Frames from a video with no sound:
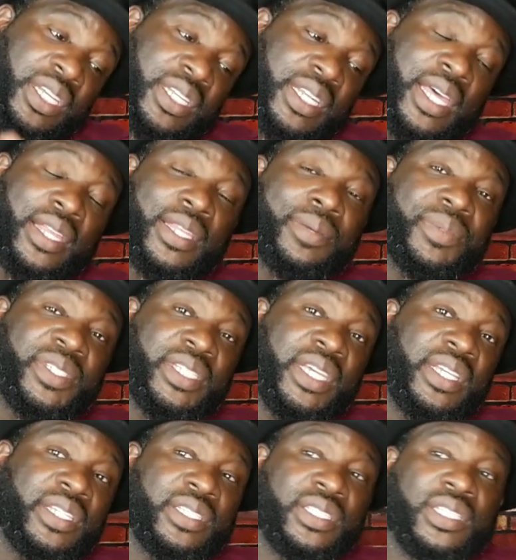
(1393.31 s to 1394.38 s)
Now, let me tell
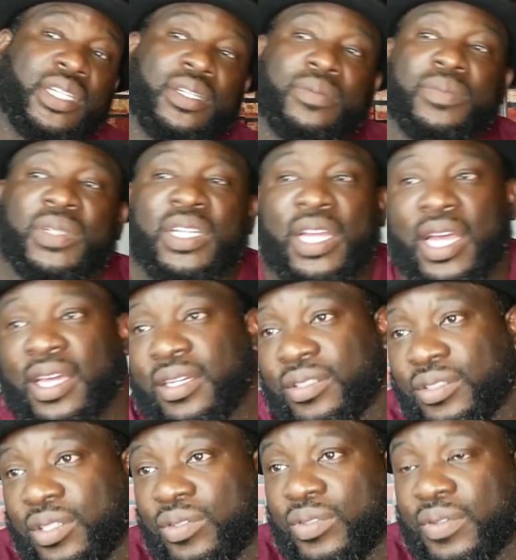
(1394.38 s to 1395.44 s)
you something. I
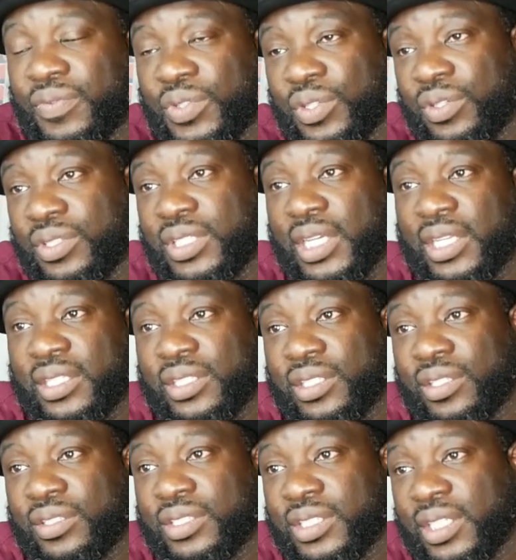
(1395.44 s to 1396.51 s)
don't know if you're telling
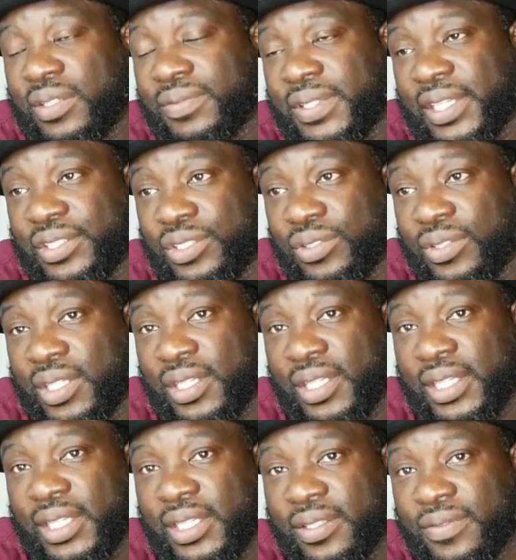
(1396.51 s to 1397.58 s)
yourself that you can
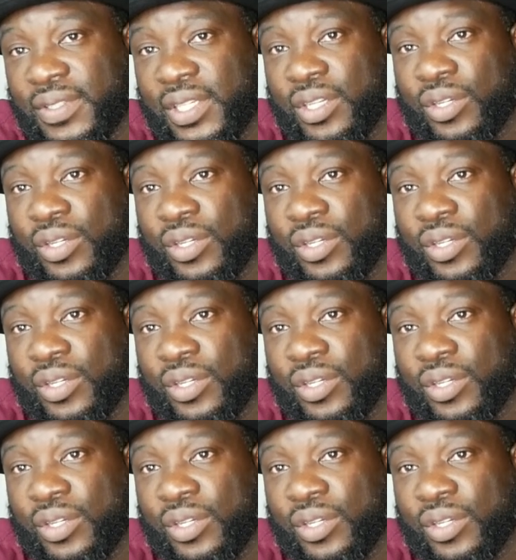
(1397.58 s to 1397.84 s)
leave,